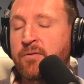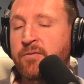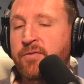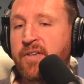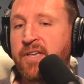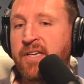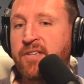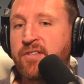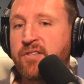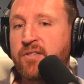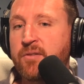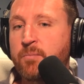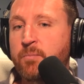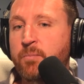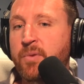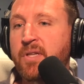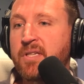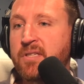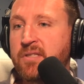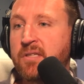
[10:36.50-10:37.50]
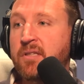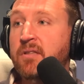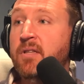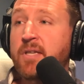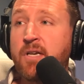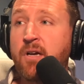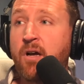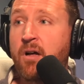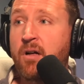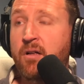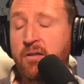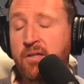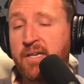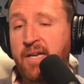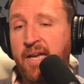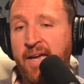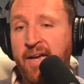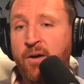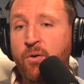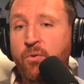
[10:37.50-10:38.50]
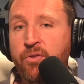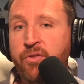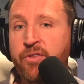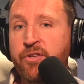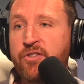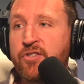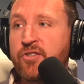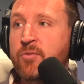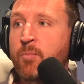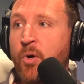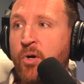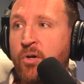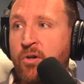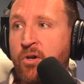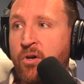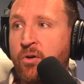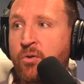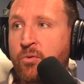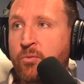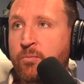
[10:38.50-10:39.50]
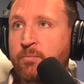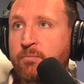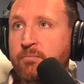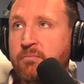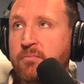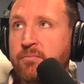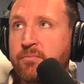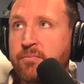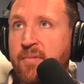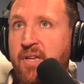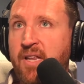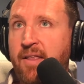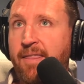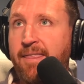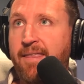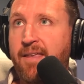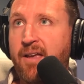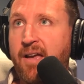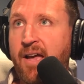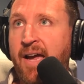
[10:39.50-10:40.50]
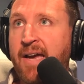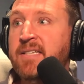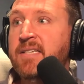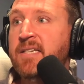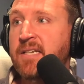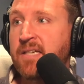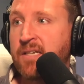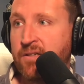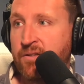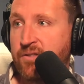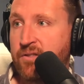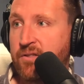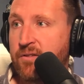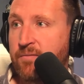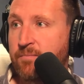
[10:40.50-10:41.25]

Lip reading: explicitly calling out the smart home ideas,